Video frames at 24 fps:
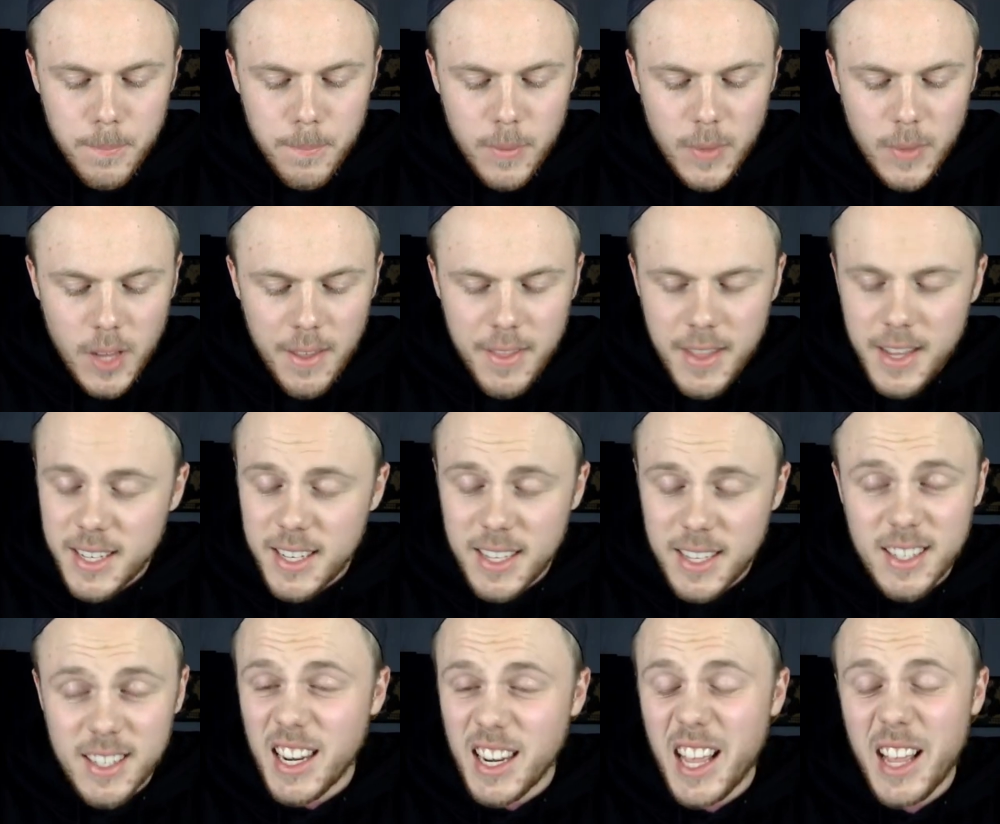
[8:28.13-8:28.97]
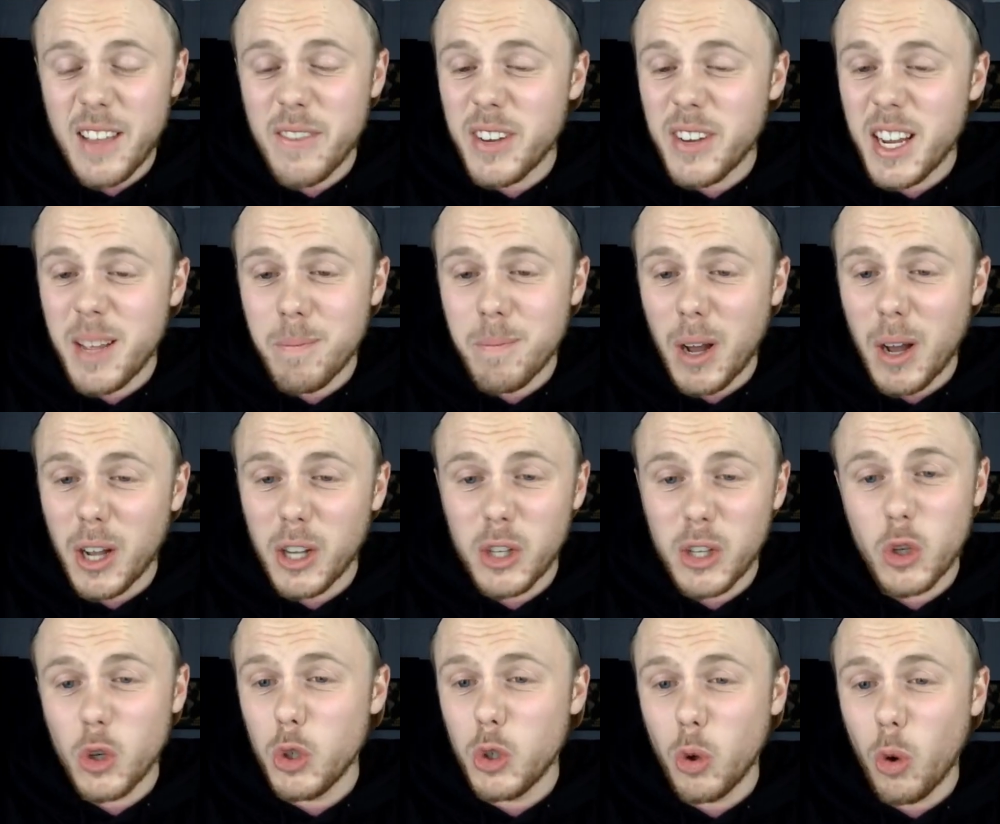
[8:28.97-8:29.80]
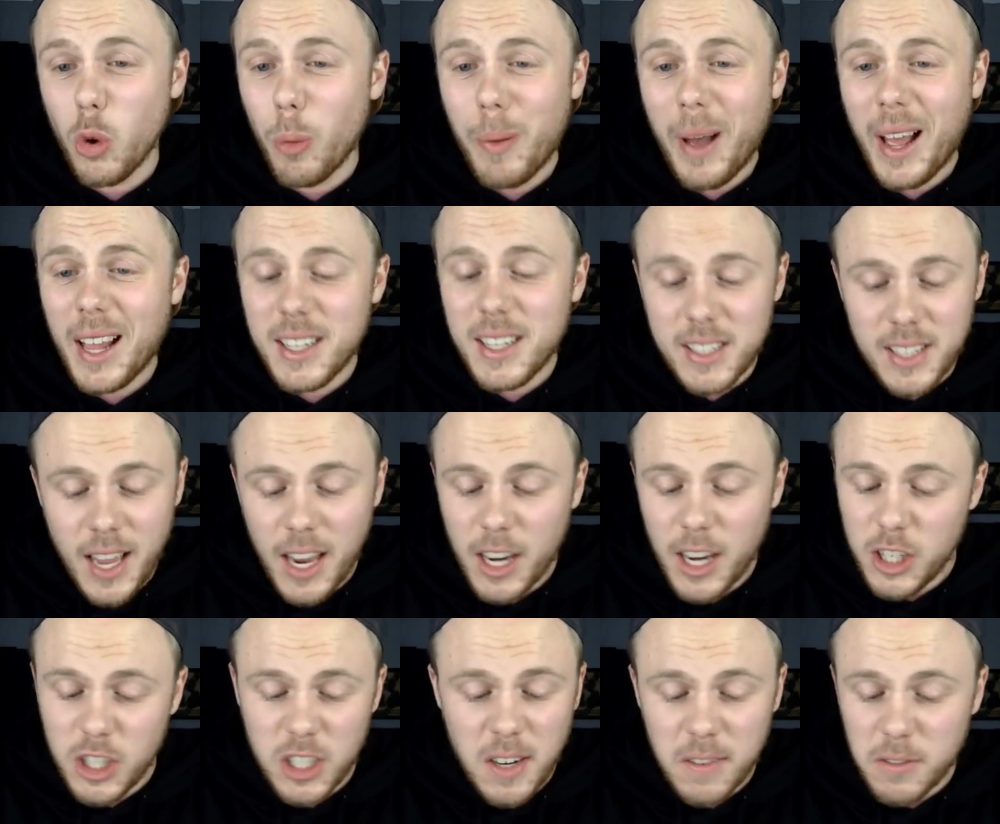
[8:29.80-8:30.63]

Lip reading: And this isn't even in my good or bad section.